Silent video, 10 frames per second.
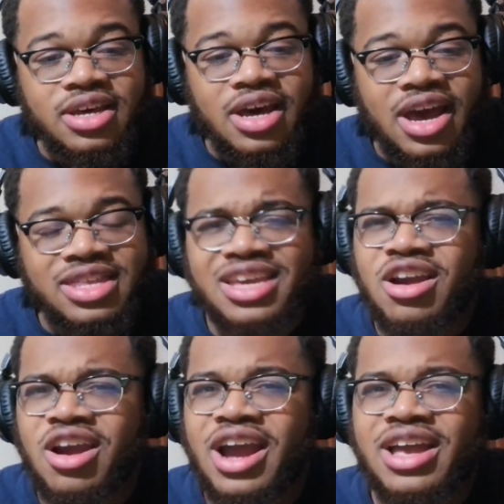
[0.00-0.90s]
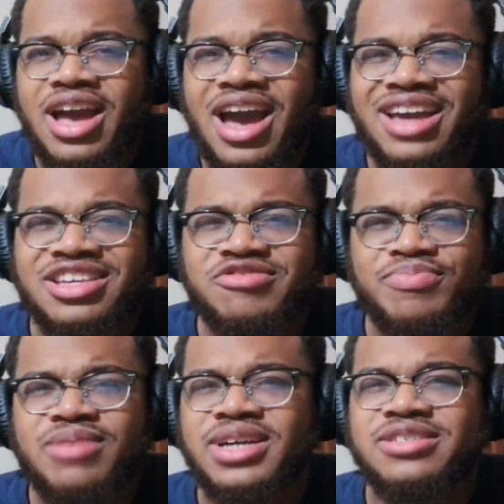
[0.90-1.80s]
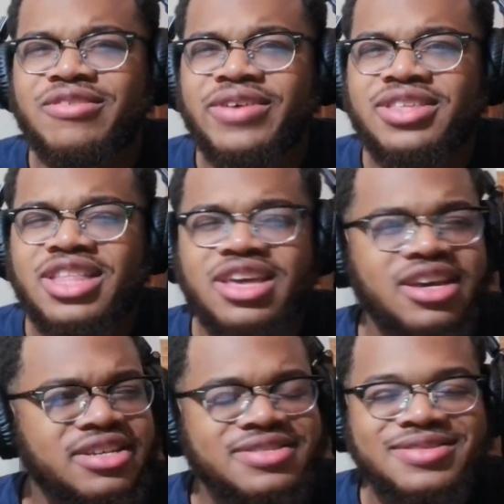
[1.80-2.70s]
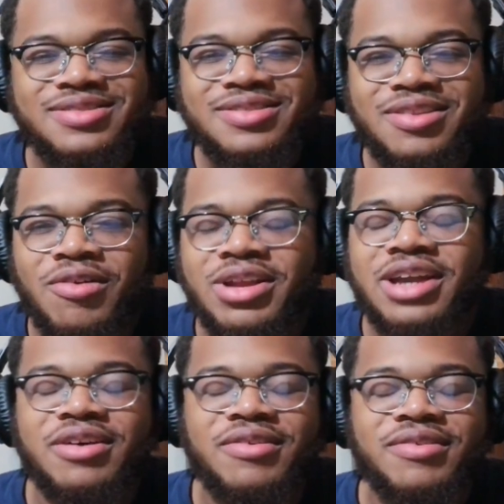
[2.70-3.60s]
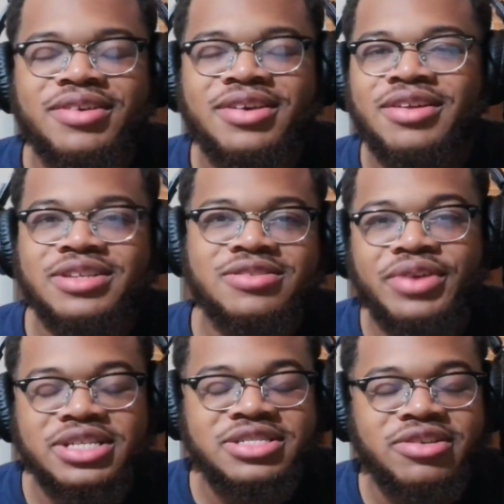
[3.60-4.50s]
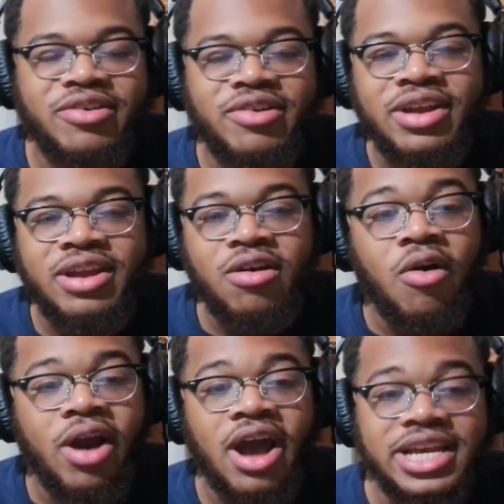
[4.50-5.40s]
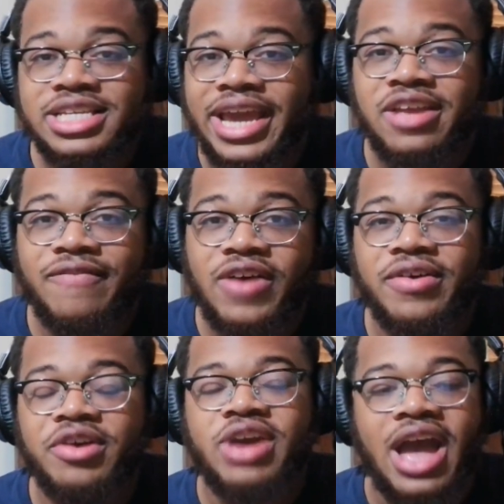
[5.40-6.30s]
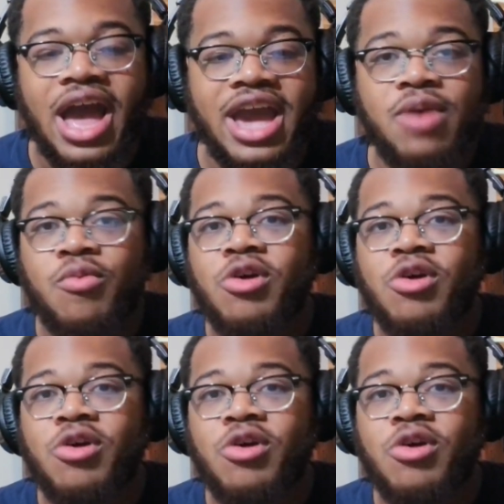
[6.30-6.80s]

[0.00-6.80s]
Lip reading: I think I just repeat myself. I think on that note. Let's go and get started. Oh, I did see the Indy 500. I didn't watch, but